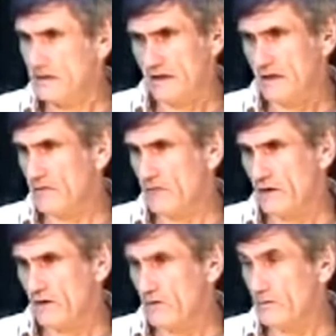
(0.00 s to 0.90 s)
to think of
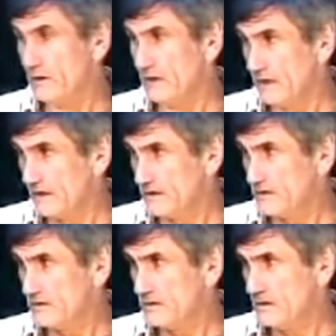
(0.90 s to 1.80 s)
our human
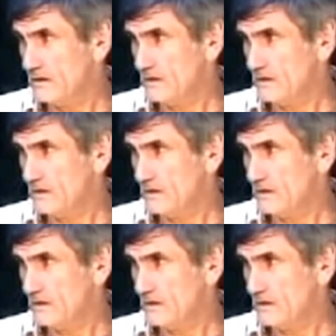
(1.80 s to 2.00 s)
needs.